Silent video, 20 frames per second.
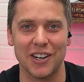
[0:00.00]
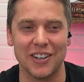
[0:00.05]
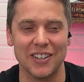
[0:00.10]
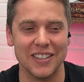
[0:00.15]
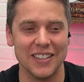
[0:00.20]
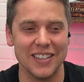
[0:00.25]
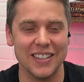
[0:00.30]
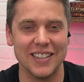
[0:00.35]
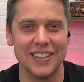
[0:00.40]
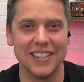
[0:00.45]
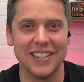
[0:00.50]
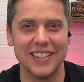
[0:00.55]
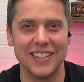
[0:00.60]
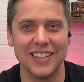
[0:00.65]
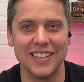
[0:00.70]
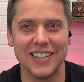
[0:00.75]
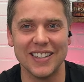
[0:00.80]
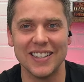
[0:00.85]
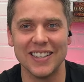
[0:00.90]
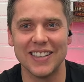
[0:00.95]
like through the
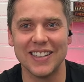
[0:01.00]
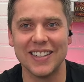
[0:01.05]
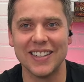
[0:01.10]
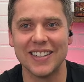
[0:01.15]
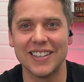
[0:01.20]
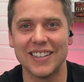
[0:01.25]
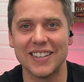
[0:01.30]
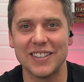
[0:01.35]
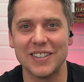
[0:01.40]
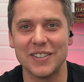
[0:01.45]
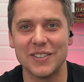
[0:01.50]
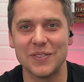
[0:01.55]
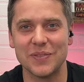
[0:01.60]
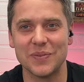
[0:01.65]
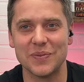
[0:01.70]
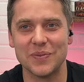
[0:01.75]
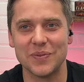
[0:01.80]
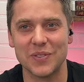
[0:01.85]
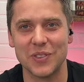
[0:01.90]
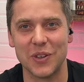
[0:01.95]
portal.
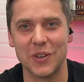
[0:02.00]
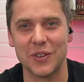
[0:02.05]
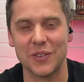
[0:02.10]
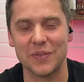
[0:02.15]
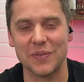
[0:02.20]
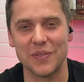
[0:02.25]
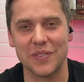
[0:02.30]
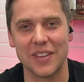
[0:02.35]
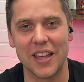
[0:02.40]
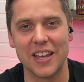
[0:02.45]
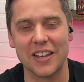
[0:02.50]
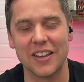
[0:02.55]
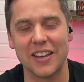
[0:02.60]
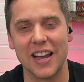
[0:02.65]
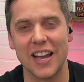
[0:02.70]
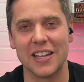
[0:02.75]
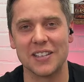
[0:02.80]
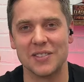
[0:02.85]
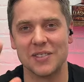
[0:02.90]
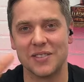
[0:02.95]
Cool. Thank you
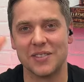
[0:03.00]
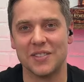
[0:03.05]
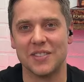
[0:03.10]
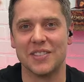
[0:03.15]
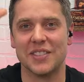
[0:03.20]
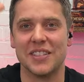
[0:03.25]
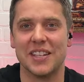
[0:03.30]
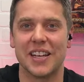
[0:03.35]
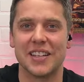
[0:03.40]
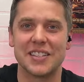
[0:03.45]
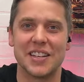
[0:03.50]
guys. See you next